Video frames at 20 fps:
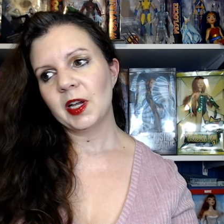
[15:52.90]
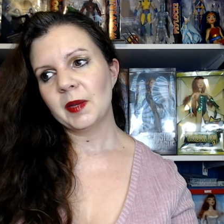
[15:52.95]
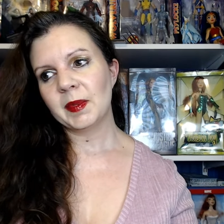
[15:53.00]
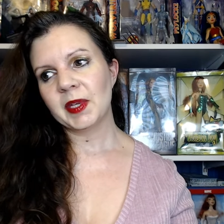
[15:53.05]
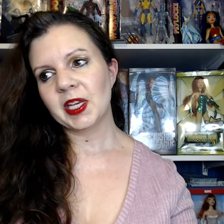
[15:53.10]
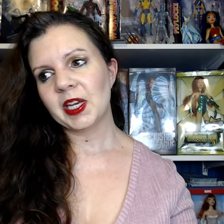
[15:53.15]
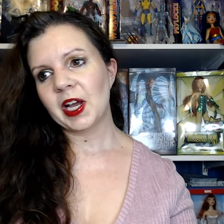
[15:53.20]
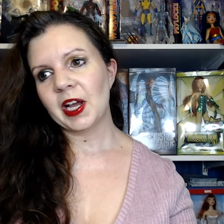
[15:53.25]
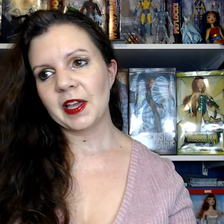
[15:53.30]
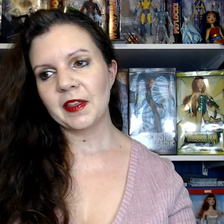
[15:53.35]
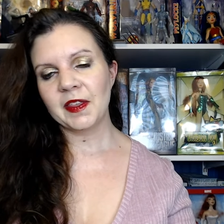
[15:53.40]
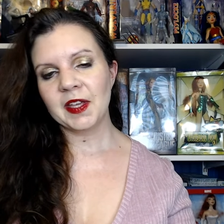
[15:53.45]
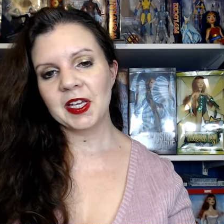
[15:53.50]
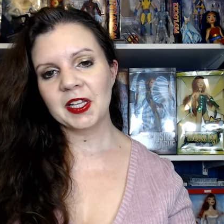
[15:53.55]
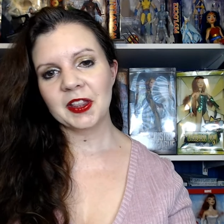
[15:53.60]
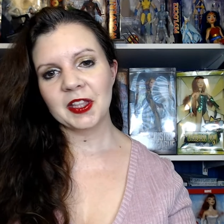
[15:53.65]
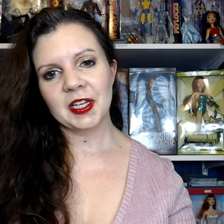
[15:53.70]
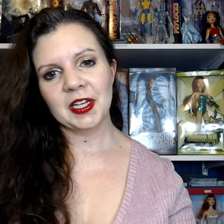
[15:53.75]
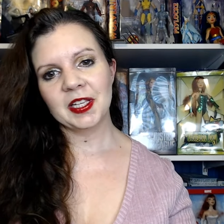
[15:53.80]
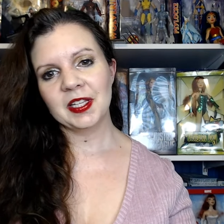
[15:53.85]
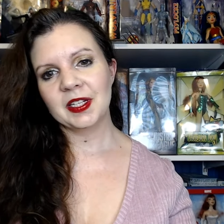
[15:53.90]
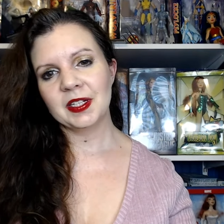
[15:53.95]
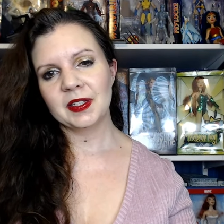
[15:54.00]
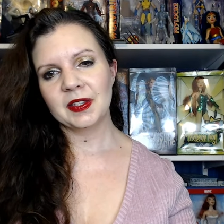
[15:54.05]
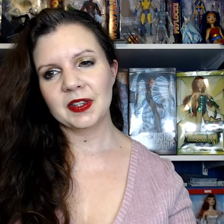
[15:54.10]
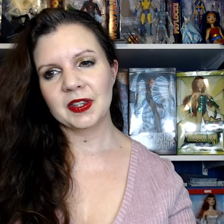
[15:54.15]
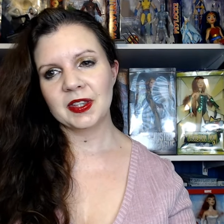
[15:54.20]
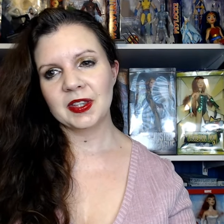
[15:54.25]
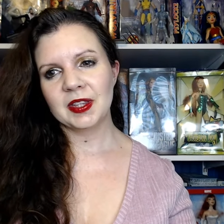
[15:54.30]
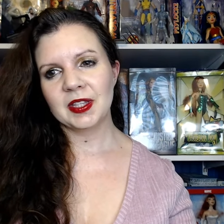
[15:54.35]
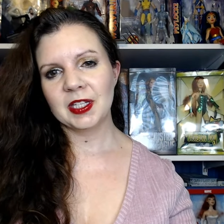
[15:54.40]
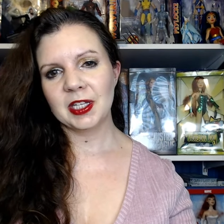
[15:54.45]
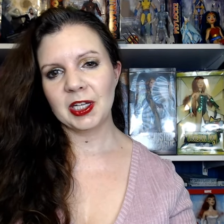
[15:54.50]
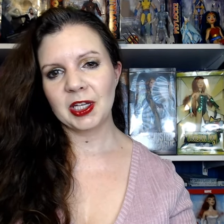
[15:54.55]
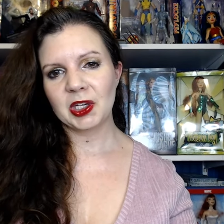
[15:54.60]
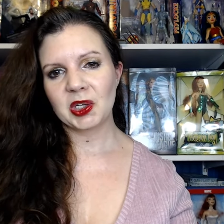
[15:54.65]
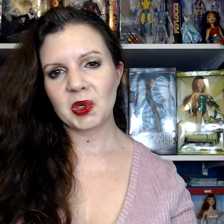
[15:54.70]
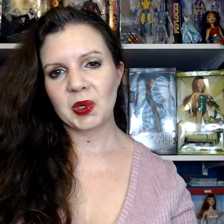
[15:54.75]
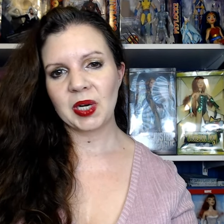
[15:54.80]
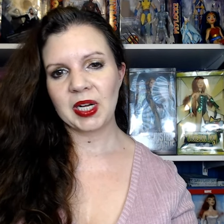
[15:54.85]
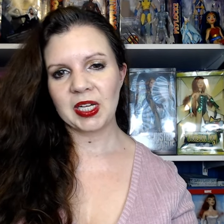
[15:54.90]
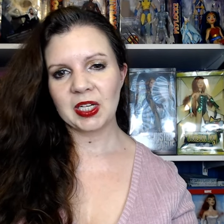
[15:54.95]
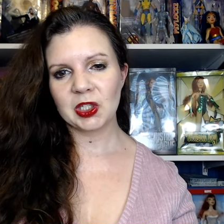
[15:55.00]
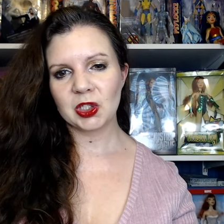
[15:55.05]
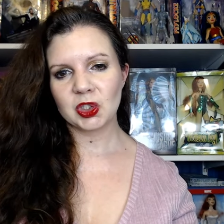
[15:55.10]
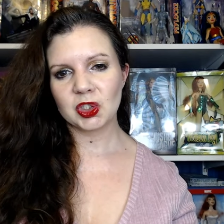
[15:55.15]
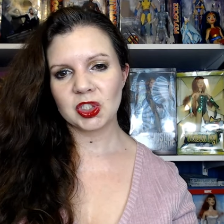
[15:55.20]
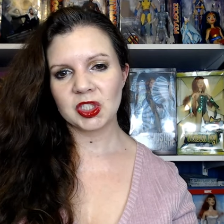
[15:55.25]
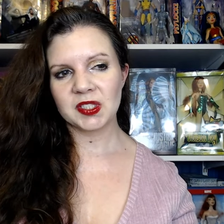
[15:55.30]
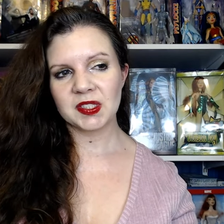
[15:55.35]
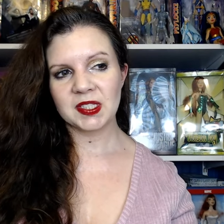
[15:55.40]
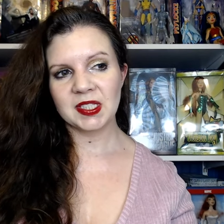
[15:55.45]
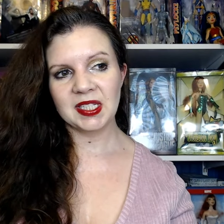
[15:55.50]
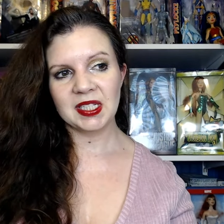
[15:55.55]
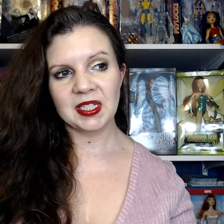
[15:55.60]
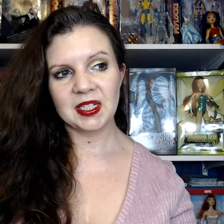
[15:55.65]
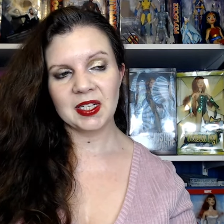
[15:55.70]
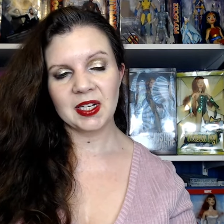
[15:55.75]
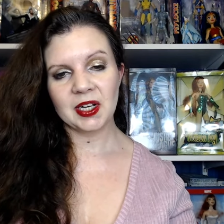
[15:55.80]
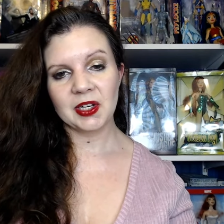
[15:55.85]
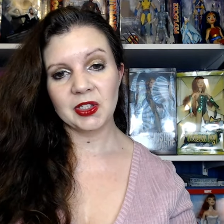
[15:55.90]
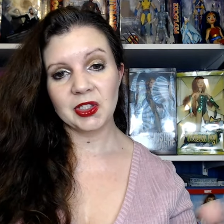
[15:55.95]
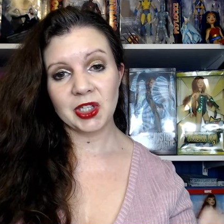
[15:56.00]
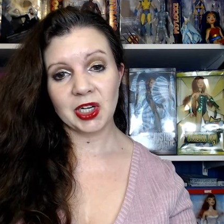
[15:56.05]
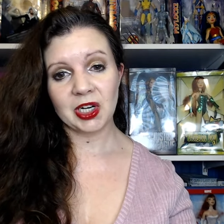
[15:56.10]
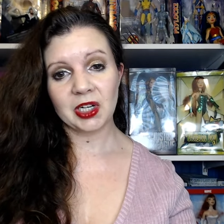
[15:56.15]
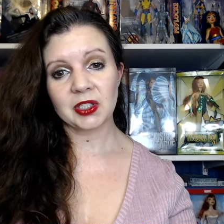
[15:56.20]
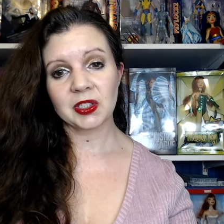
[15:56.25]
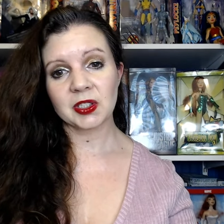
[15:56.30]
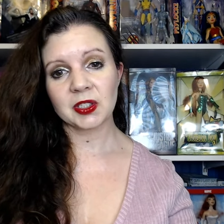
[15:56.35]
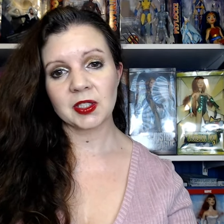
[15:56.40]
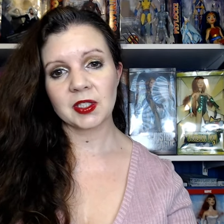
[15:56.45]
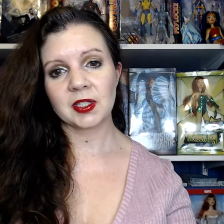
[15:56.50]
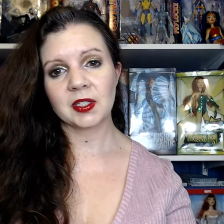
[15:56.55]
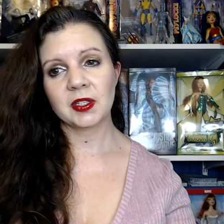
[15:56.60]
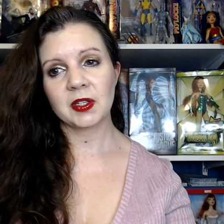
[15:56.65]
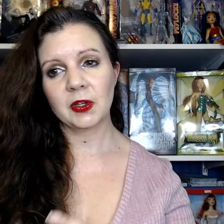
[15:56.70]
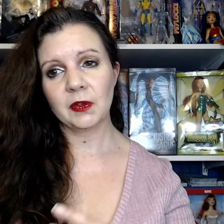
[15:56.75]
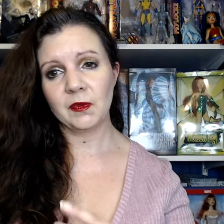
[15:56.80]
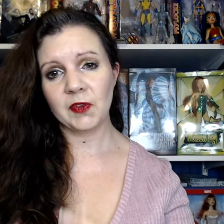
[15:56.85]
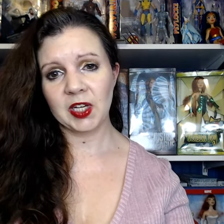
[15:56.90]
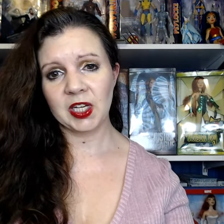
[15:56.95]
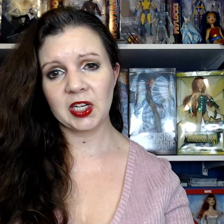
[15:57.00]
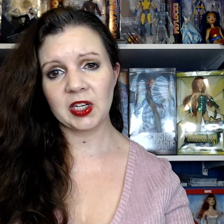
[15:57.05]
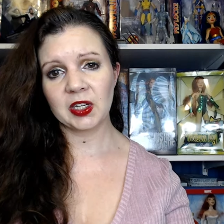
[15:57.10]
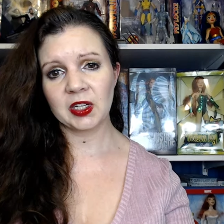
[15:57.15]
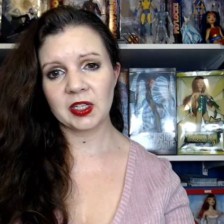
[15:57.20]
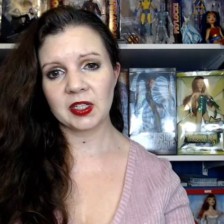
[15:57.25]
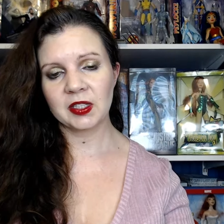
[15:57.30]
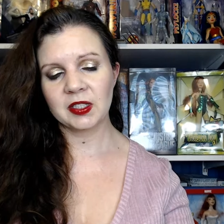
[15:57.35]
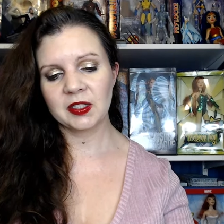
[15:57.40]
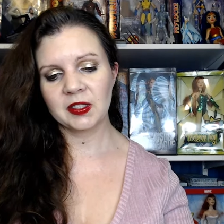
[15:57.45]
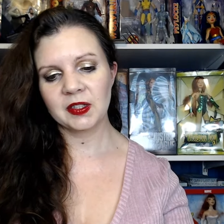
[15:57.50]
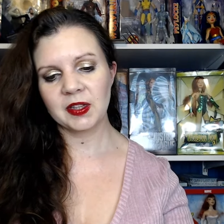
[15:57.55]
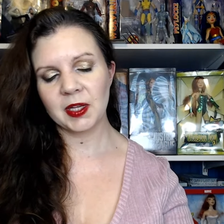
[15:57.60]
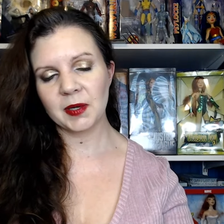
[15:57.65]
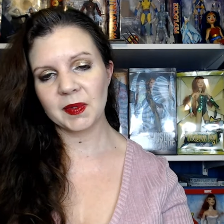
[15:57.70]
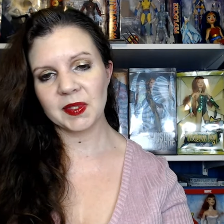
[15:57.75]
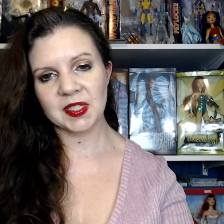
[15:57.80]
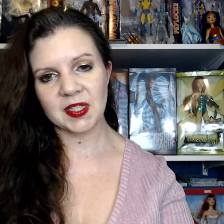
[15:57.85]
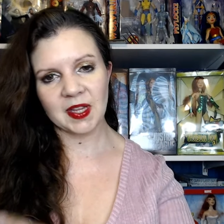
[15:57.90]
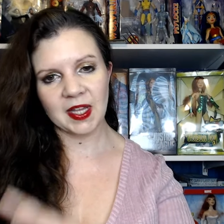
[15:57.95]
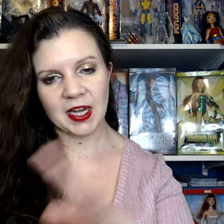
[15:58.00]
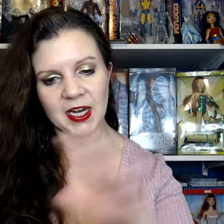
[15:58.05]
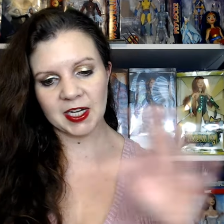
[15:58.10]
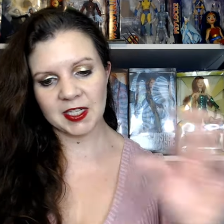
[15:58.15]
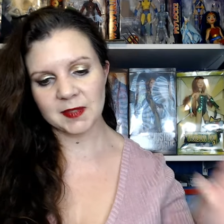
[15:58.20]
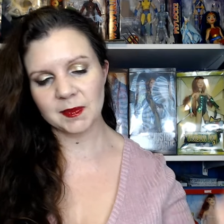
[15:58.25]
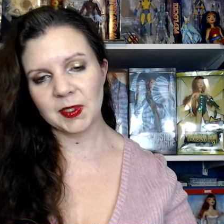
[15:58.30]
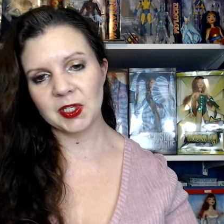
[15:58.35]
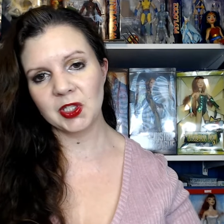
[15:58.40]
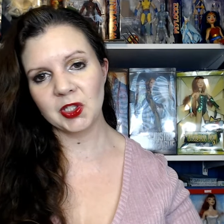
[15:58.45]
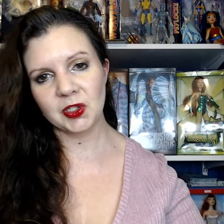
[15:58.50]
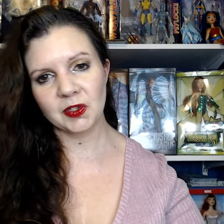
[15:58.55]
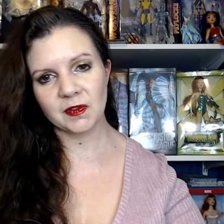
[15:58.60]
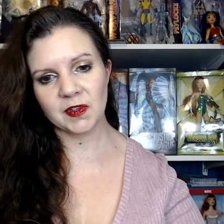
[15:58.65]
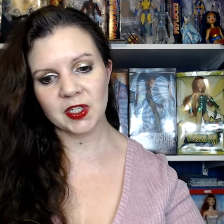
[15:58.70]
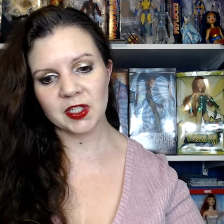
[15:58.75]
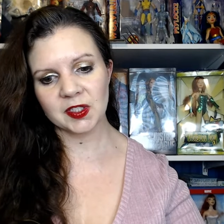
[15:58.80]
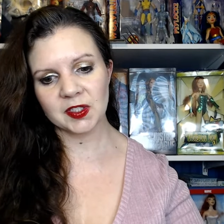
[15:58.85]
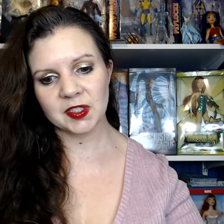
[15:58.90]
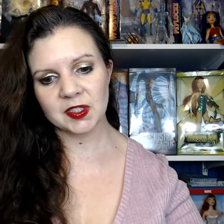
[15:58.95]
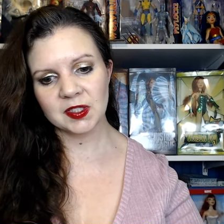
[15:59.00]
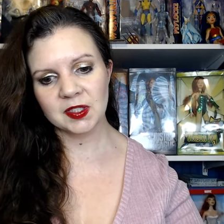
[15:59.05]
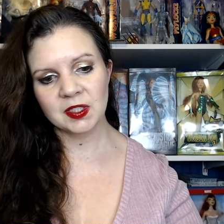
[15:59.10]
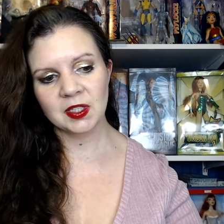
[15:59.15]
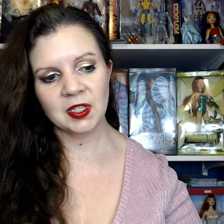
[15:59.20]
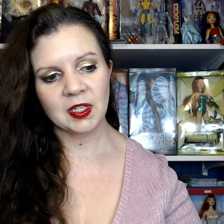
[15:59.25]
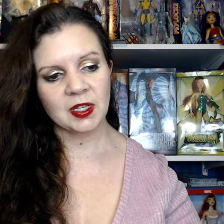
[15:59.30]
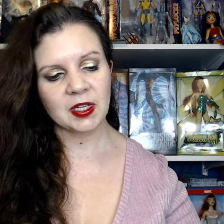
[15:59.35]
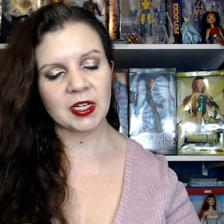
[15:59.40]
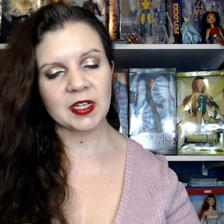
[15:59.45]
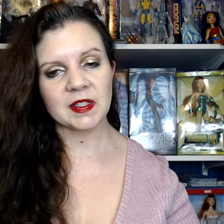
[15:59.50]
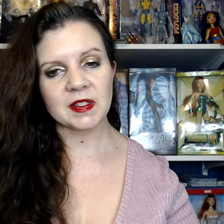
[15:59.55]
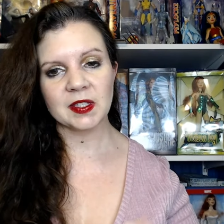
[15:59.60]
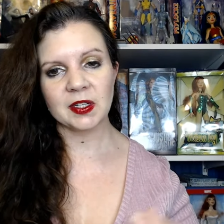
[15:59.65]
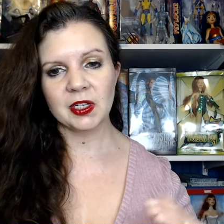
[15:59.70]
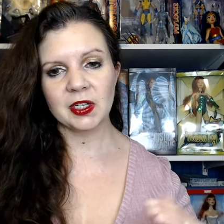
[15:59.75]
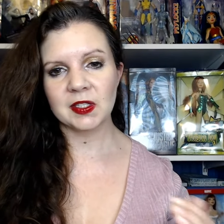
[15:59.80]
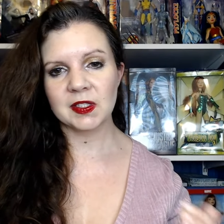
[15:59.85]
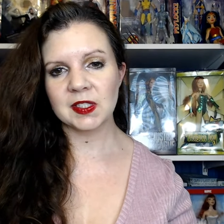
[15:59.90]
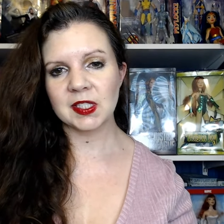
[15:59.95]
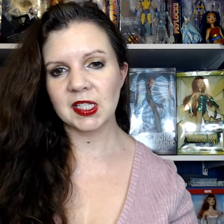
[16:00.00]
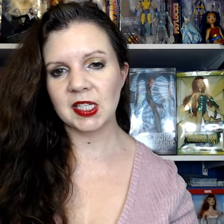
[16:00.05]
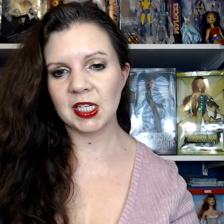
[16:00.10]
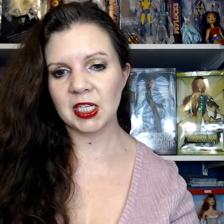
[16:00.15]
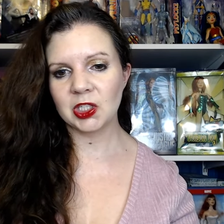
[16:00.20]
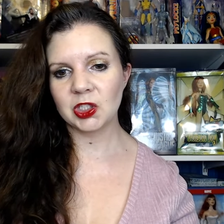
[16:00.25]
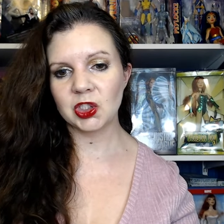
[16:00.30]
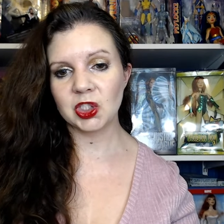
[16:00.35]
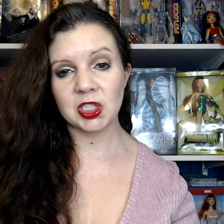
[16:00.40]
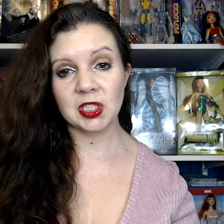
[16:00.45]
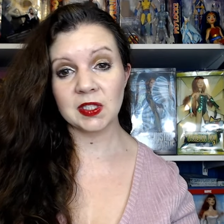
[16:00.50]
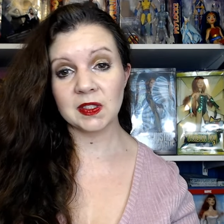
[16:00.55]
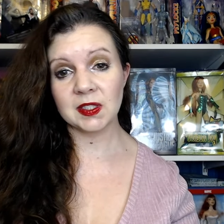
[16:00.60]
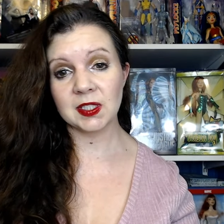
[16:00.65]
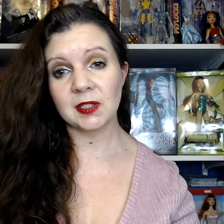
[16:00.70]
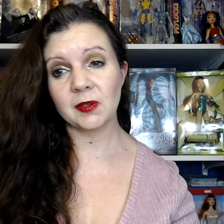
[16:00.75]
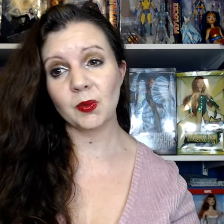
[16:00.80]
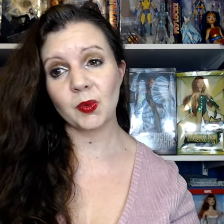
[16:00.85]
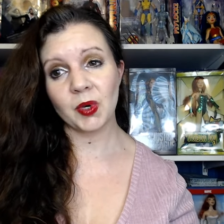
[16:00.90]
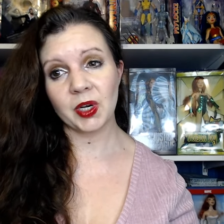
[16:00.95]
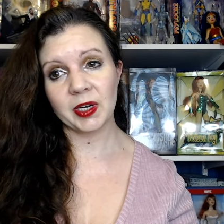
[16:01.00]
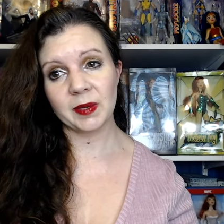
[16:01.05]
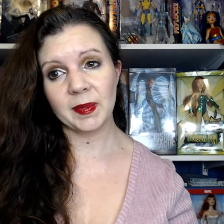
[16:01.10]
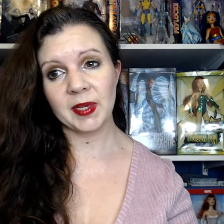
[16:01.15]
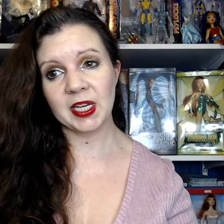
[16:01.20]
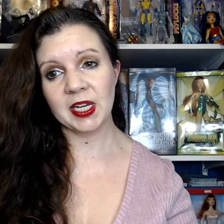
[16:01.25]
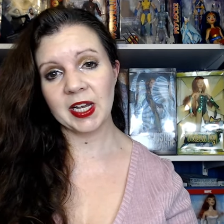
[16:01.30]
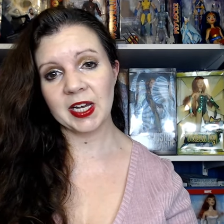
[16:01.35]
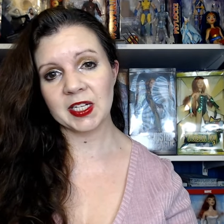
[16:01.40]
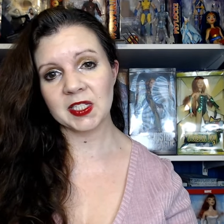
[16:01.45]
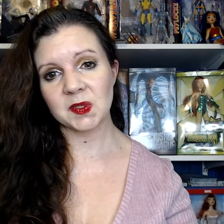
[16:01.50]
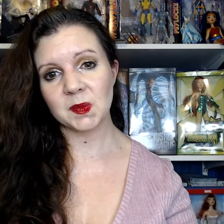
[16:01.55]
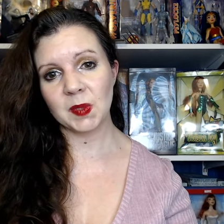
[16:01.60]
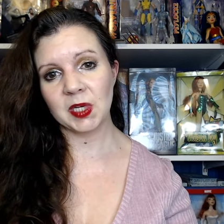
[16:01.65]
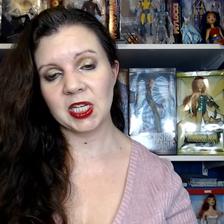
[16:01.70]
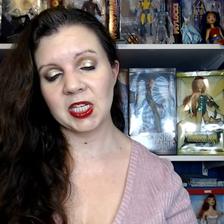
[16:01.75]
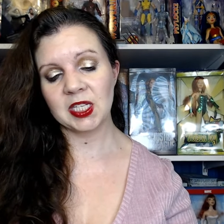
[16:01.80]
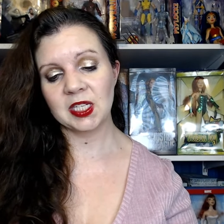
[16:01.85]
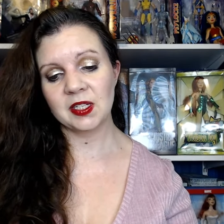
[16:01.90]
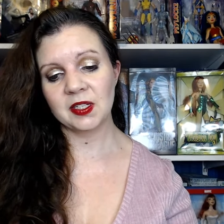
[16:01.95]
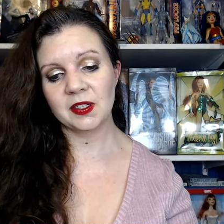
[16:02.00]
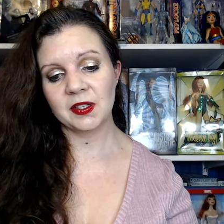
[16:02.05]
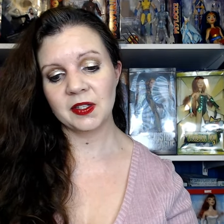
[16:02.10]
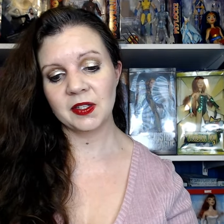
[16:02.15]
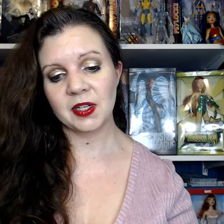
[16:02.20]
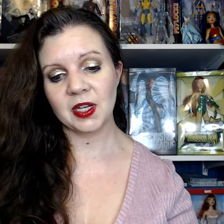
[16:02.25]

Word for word: I mean, I think that the creators just needed a doctor figure that was in the X-Men universe because honestly, she doesn't even want to be an X-Men.